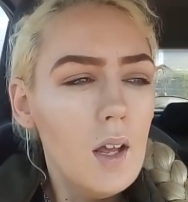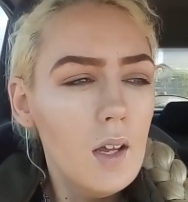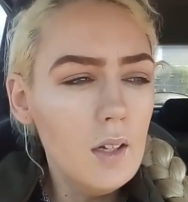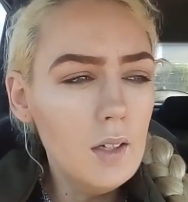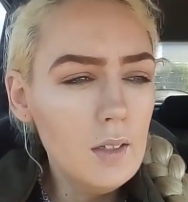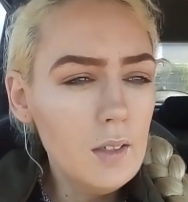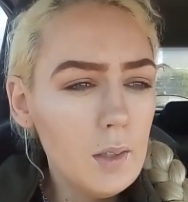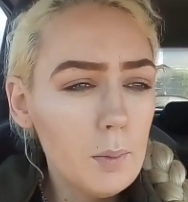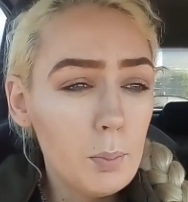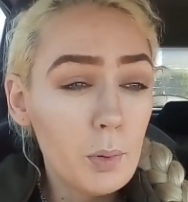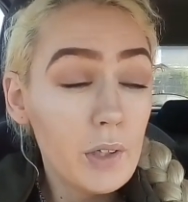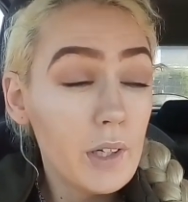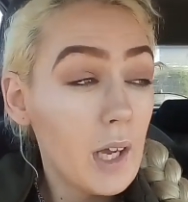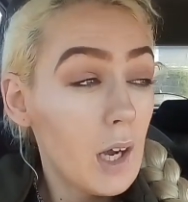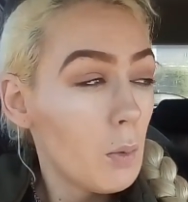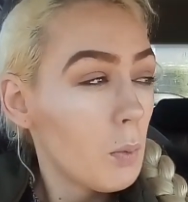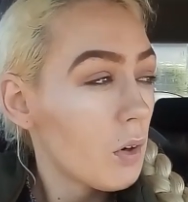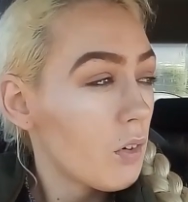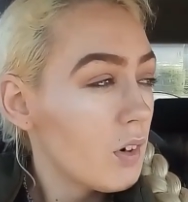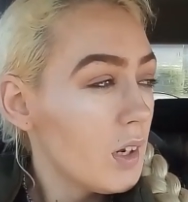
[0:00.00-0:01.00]
But
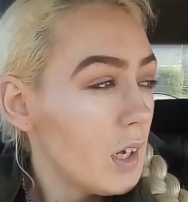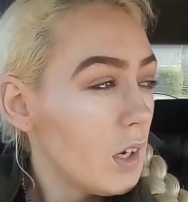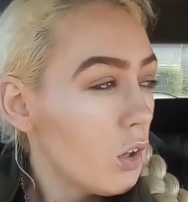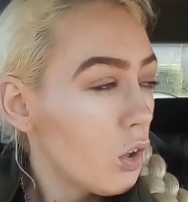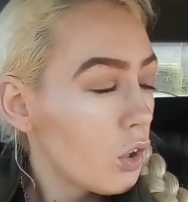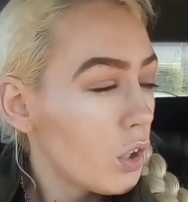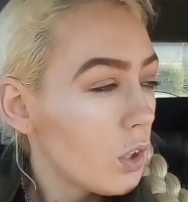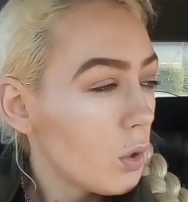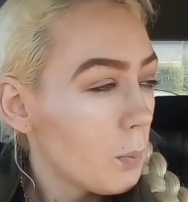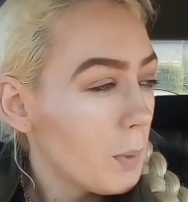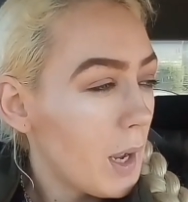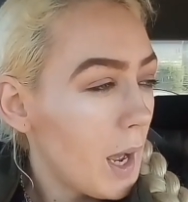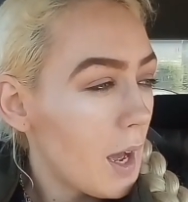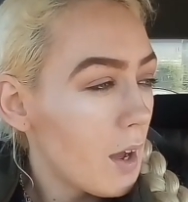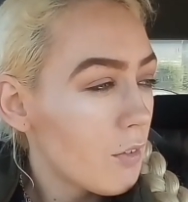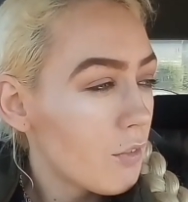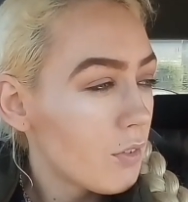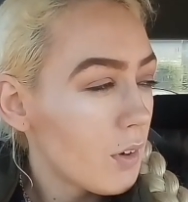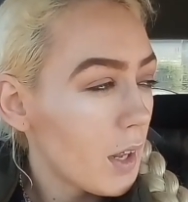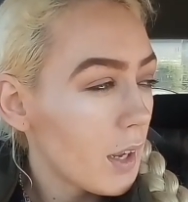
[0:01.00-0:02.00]
yeah, we're really lucky. We
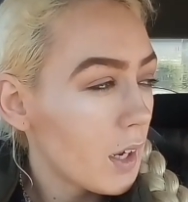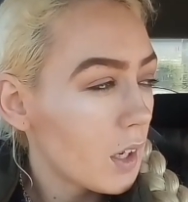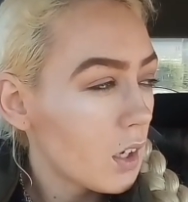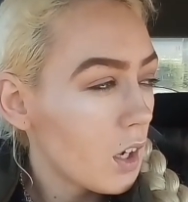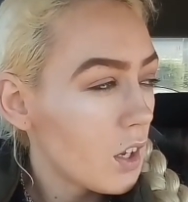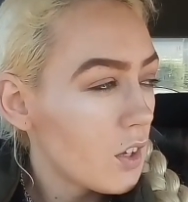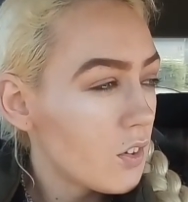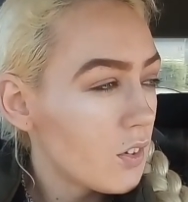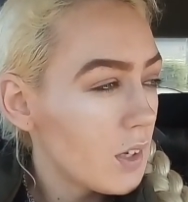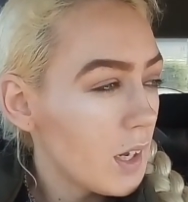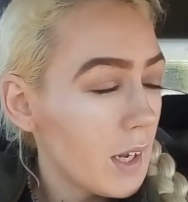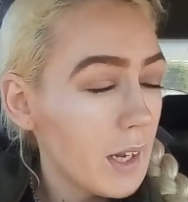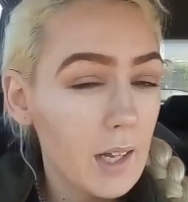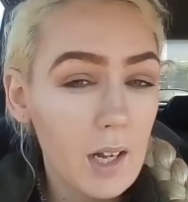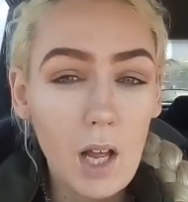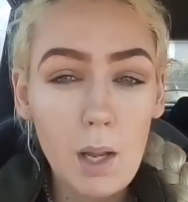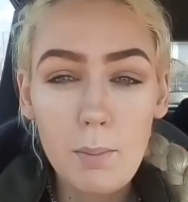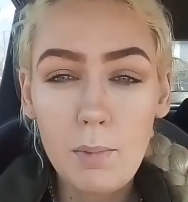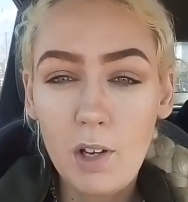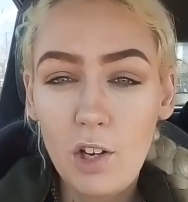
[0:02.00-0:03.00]
have like a nice day,
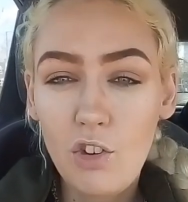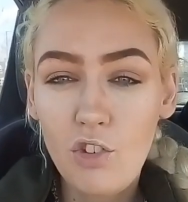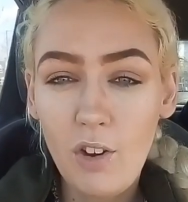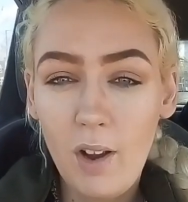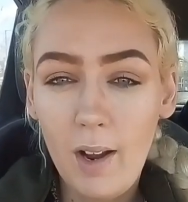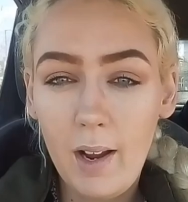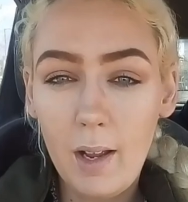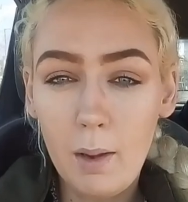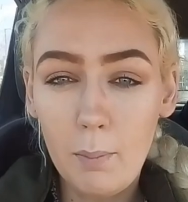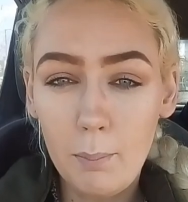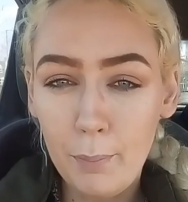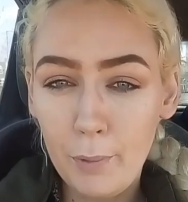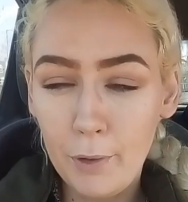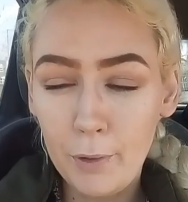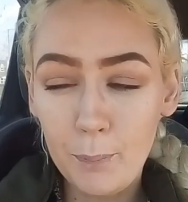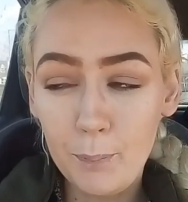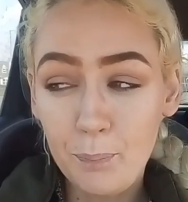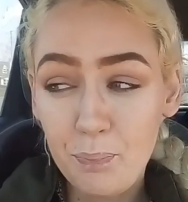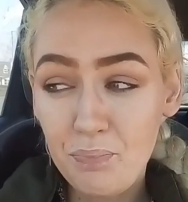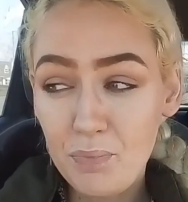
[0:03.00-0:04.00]
and I'm in a jacket,
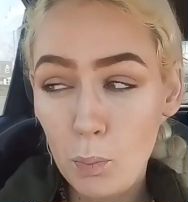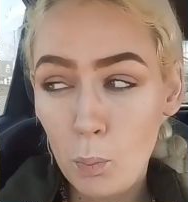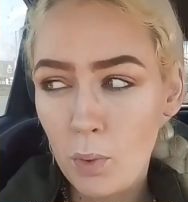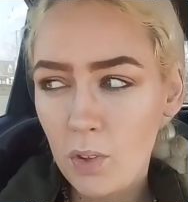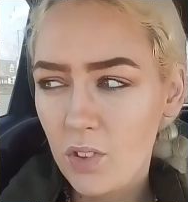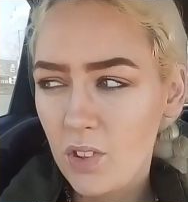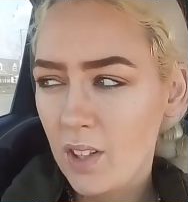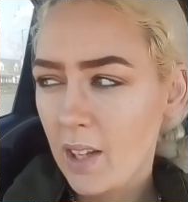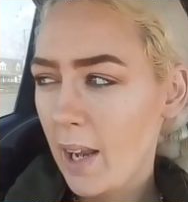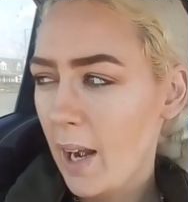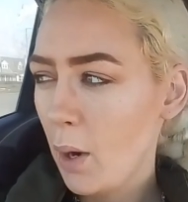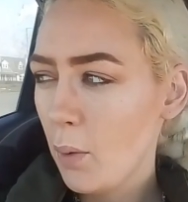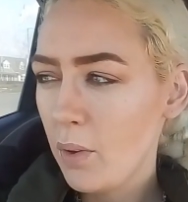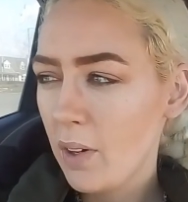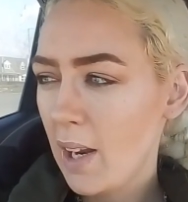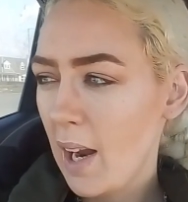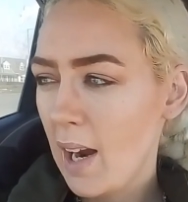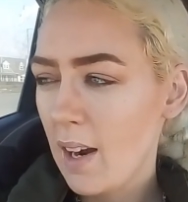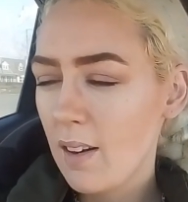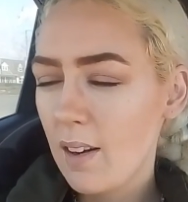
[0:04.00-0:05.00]
but once I get out of the
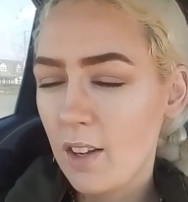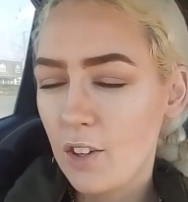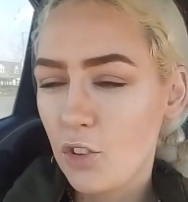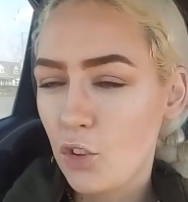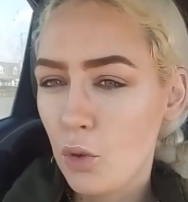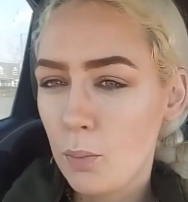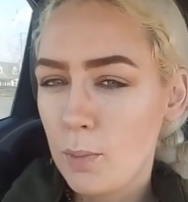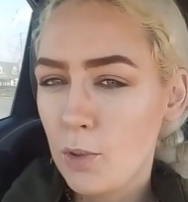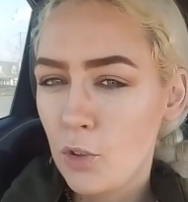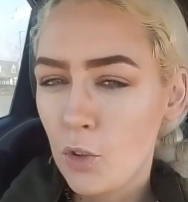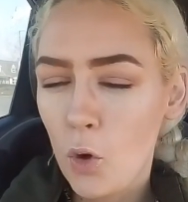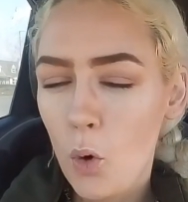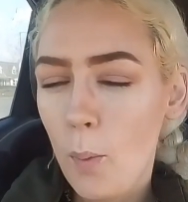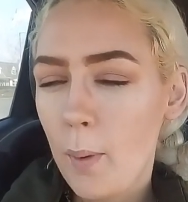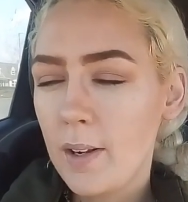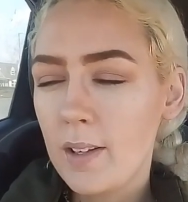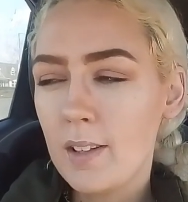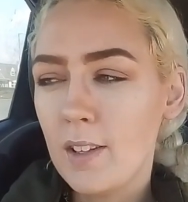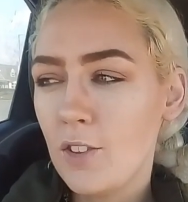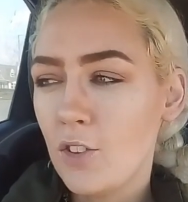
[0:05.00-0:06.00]
car, like, it's gonna be so
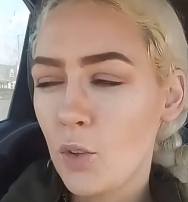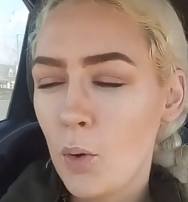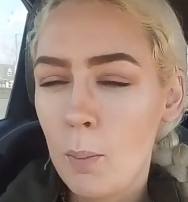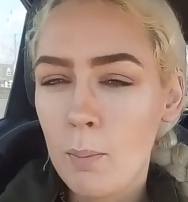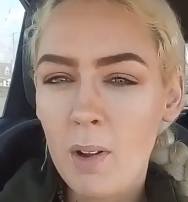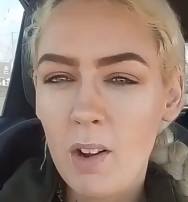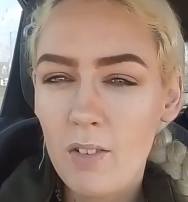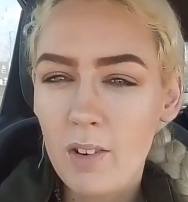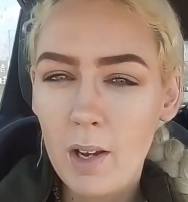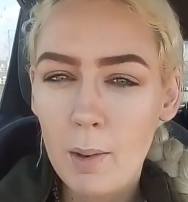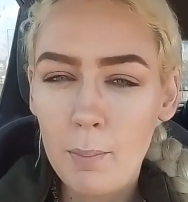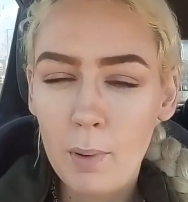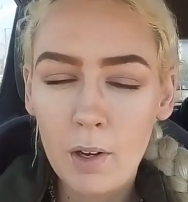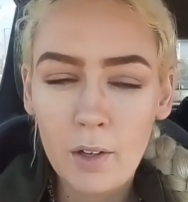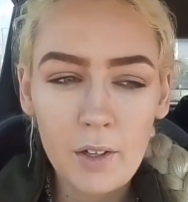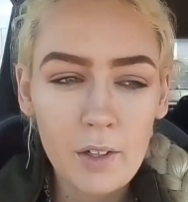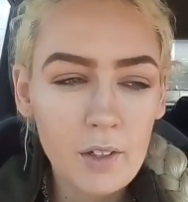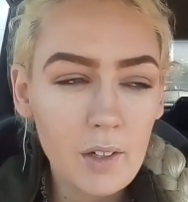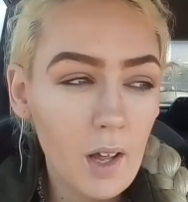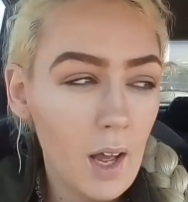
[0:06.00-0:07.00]
windy, so I'm not really
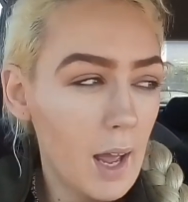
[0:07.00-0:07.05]
bothered.